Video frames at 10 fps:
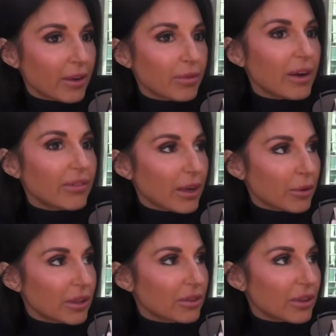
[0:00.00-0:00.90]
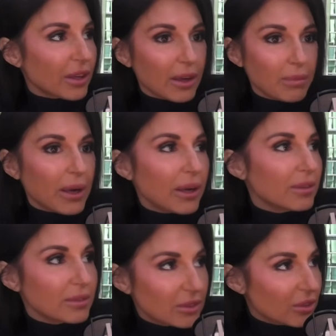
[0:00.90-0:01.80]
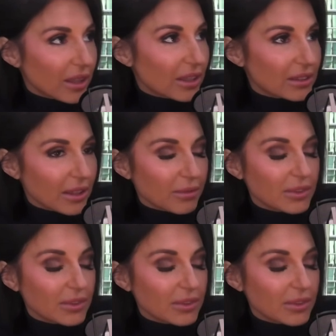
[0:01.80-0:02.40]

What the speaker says: Private equity is looking at buying cricket teams.